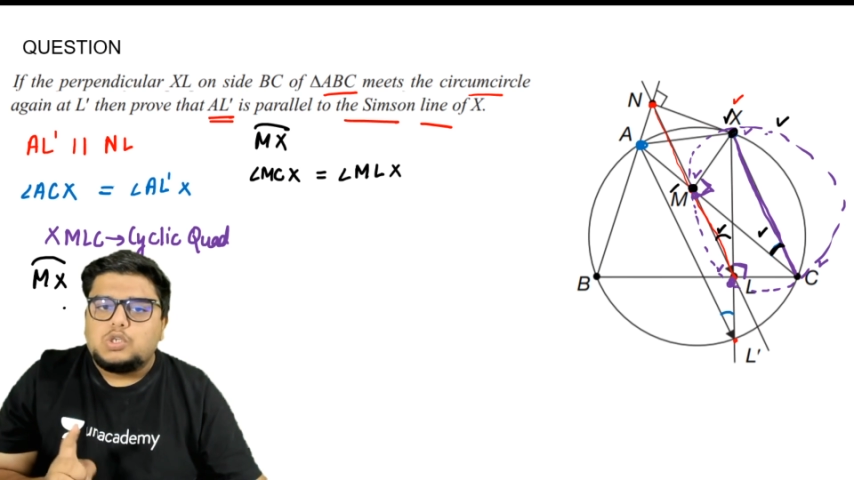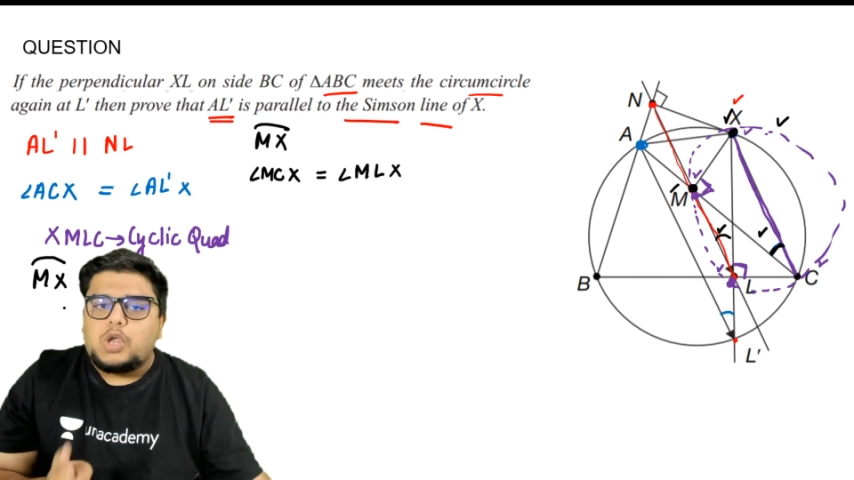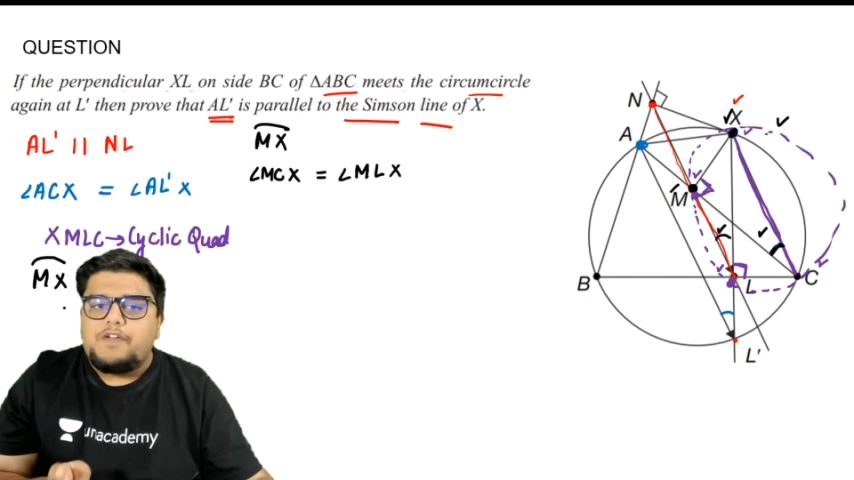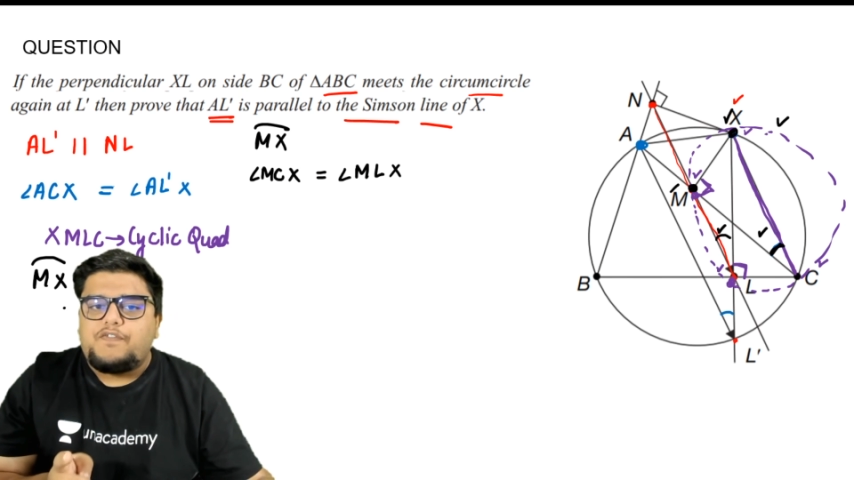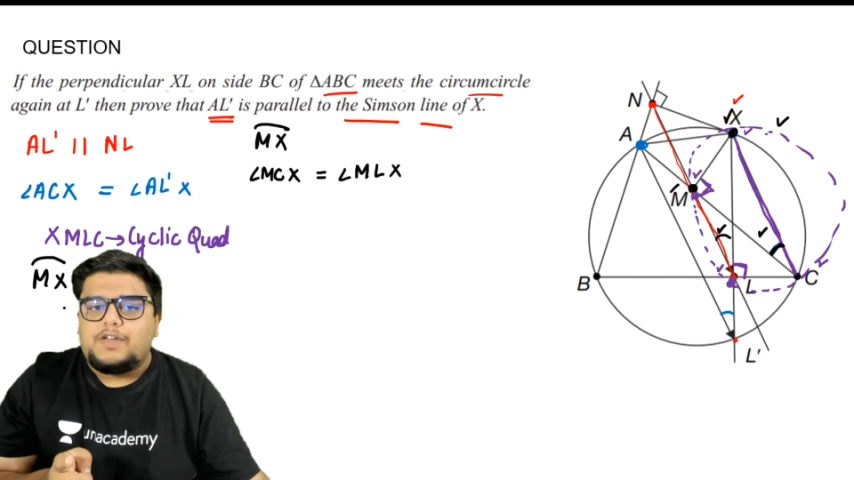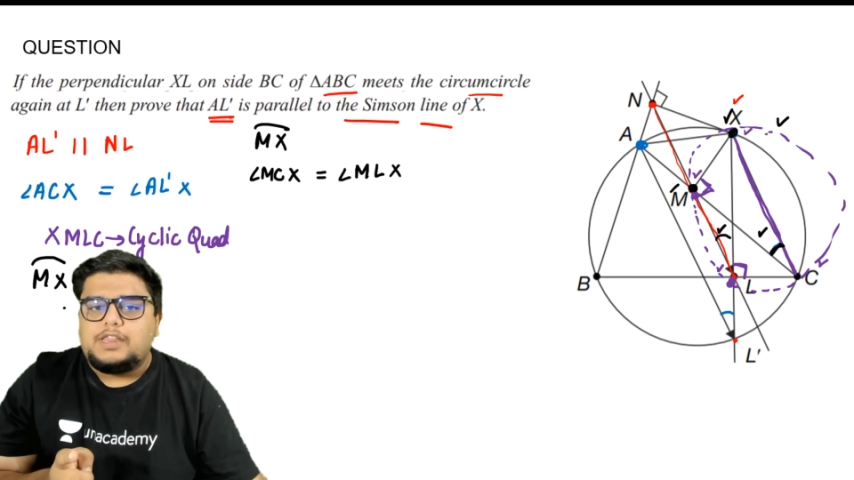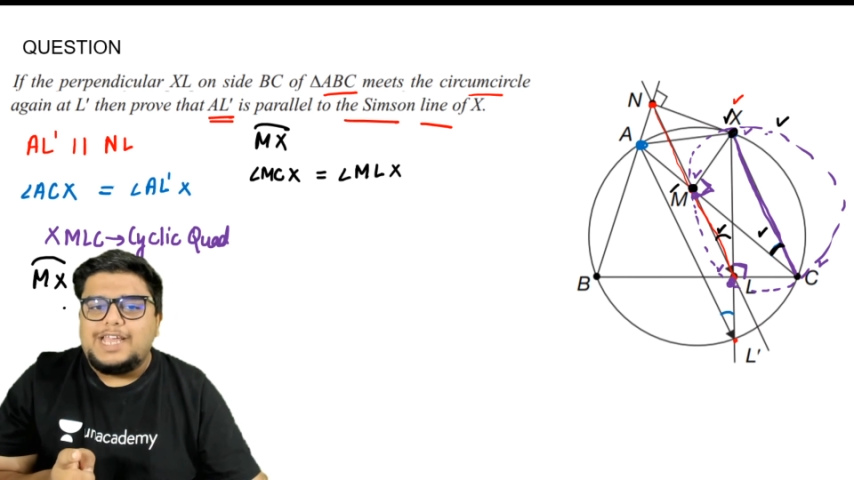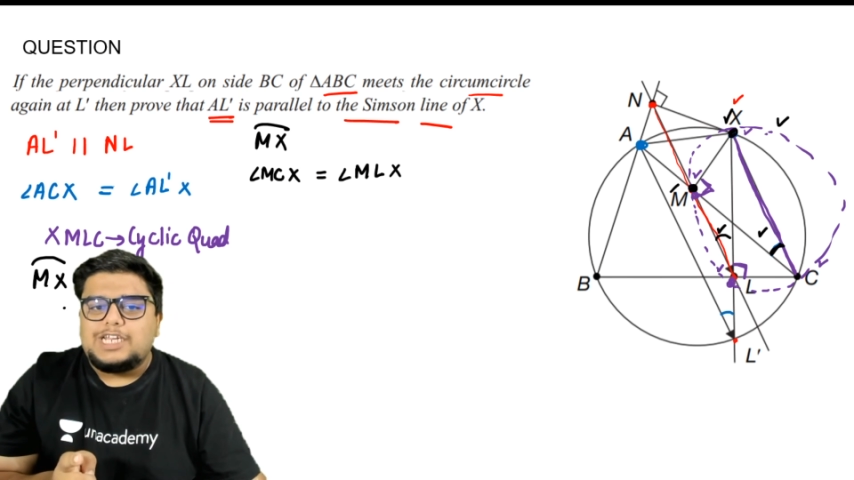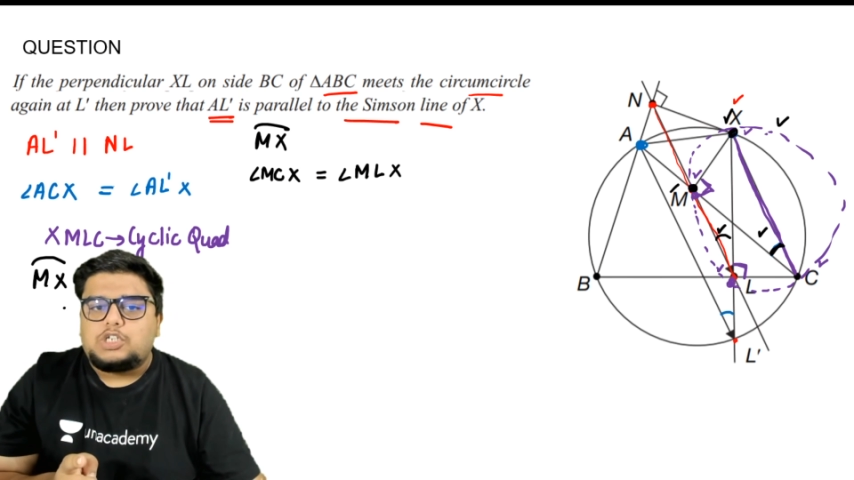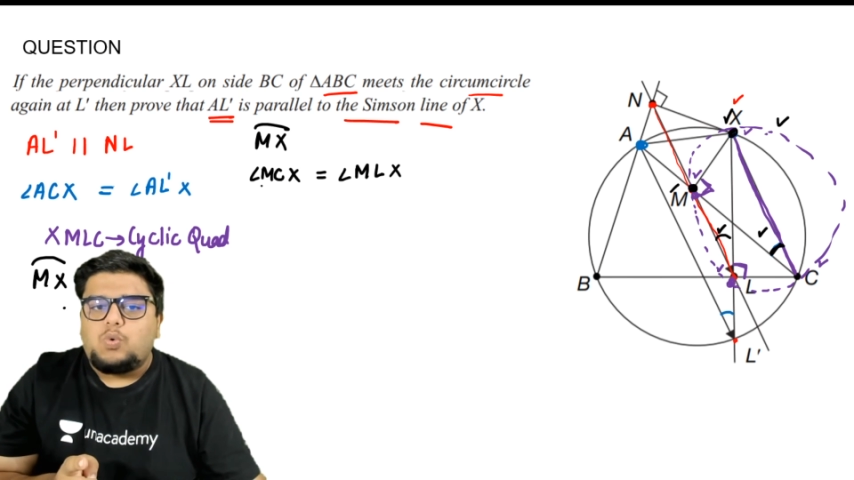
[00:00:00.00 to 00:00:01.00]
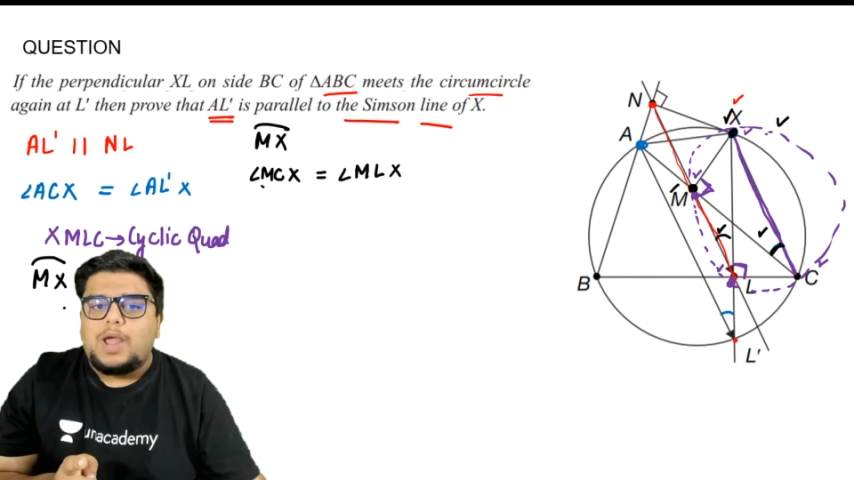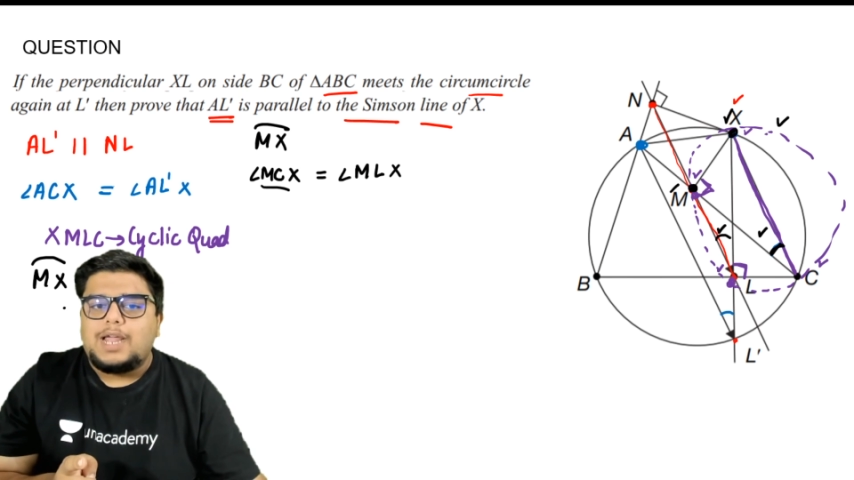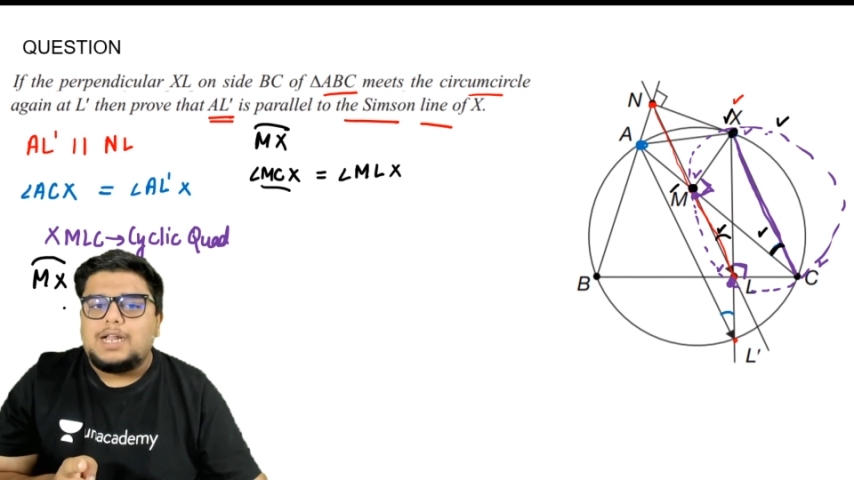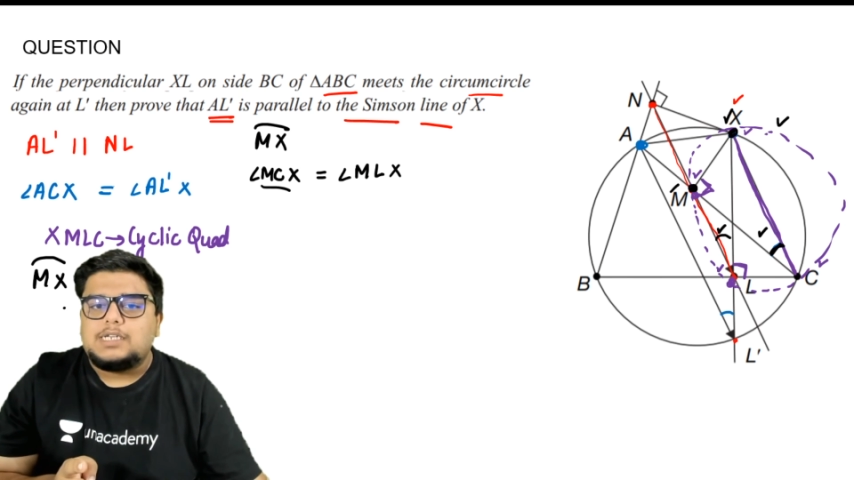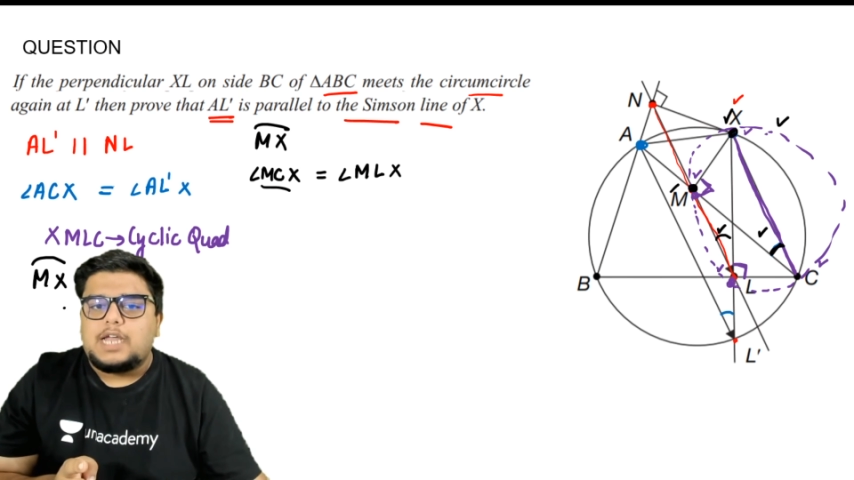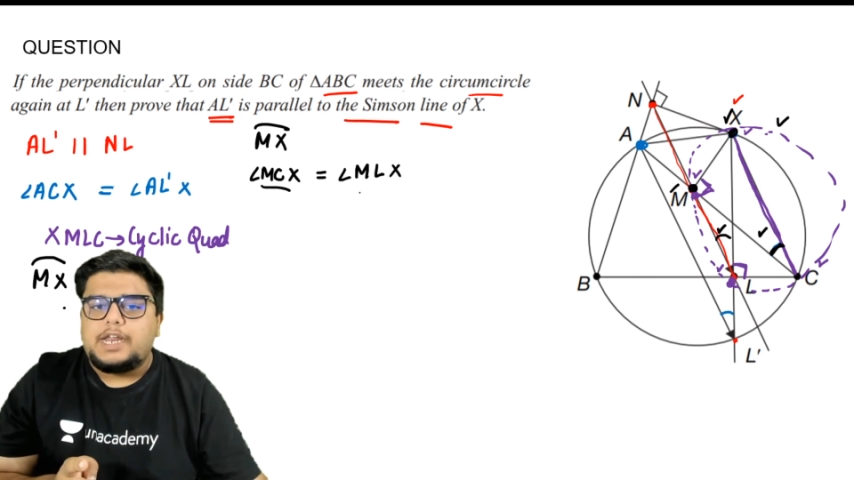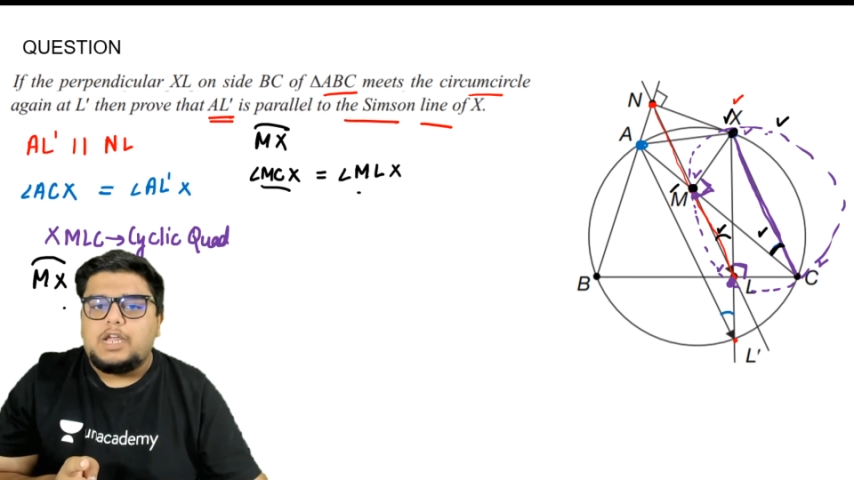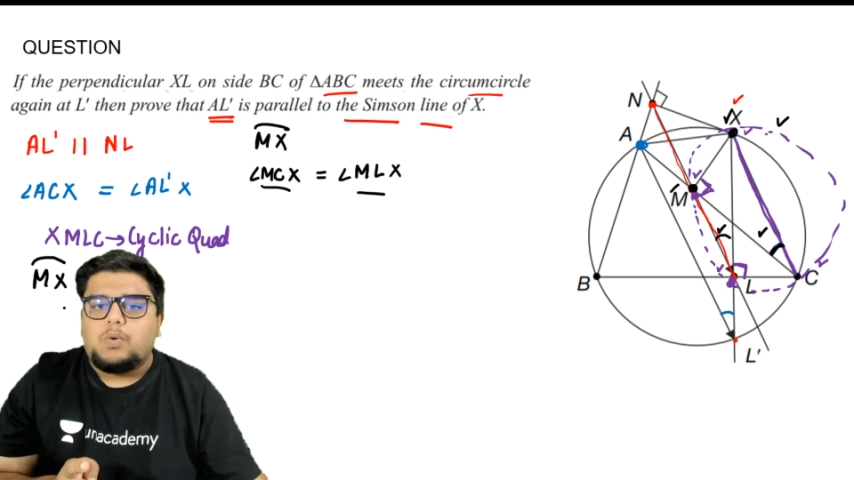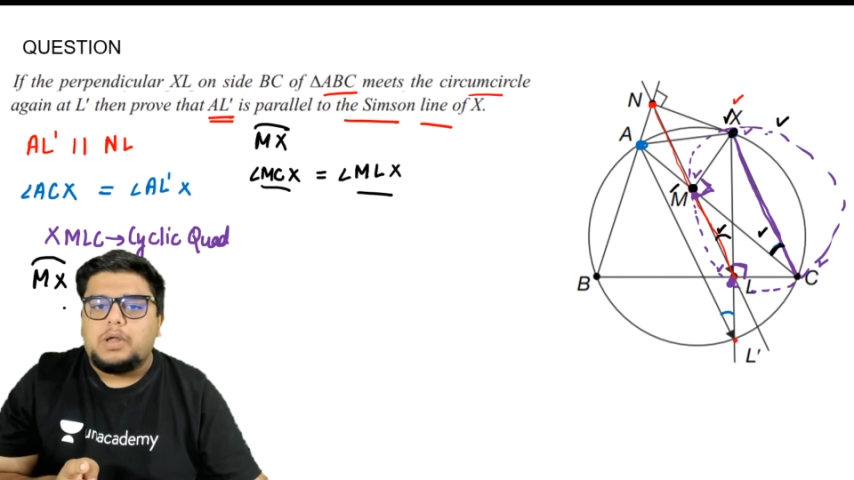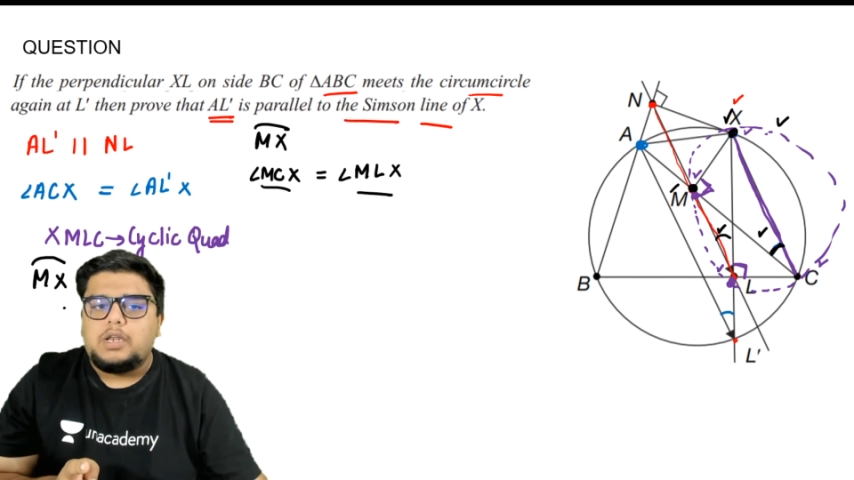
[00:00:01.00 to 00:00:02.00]
So if these 2 angles are
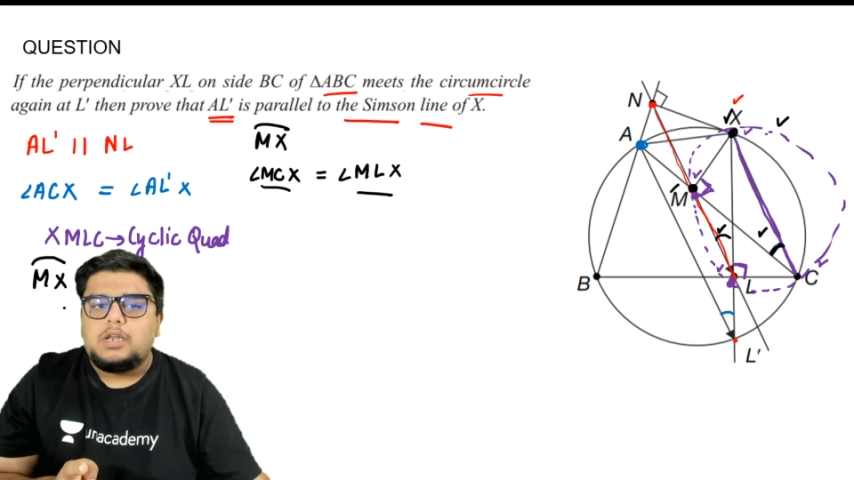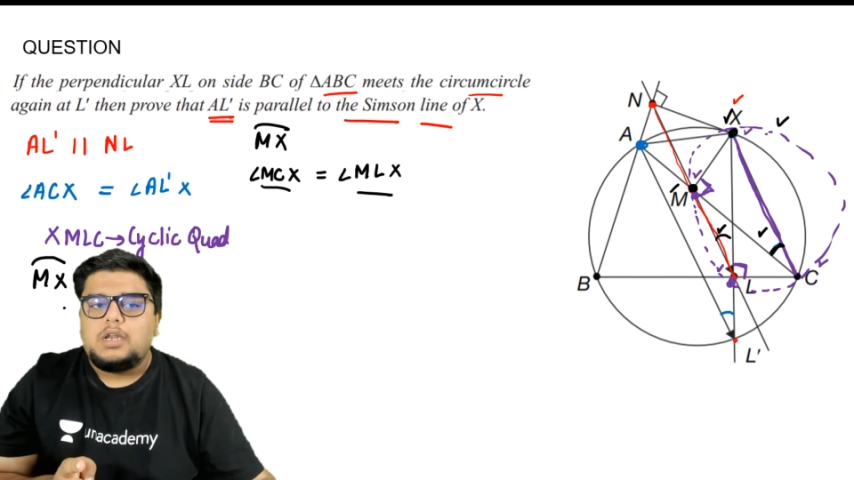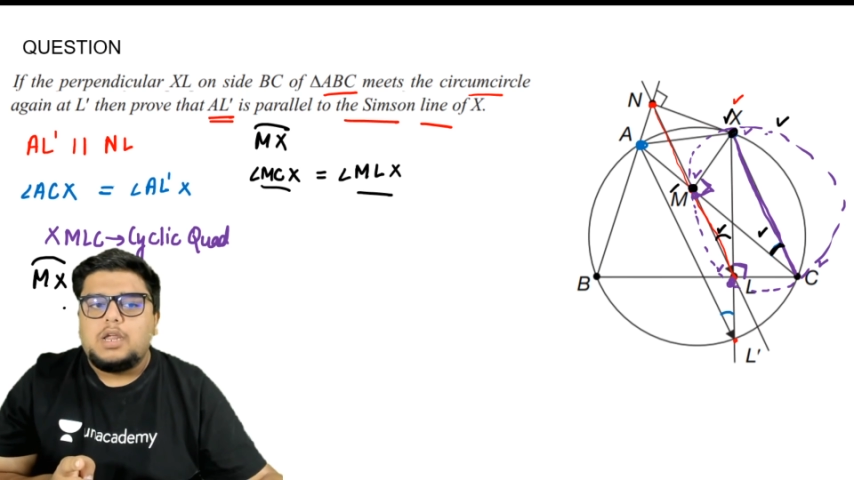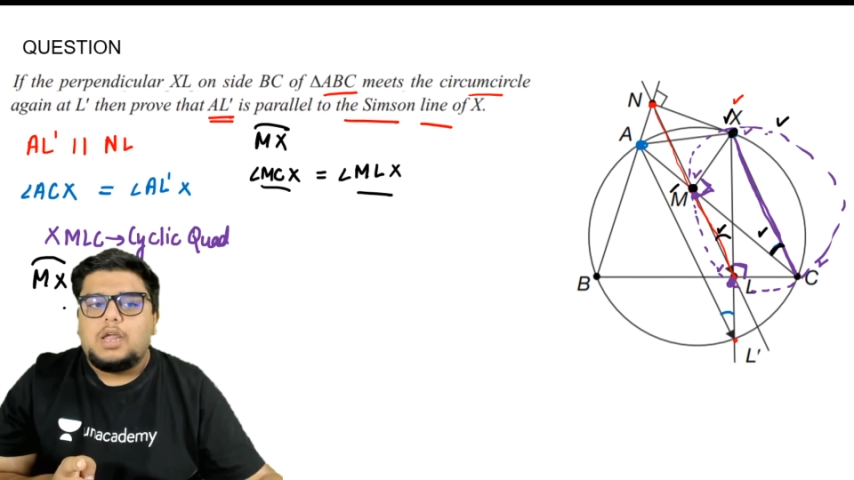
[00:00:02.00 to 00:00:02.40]
equal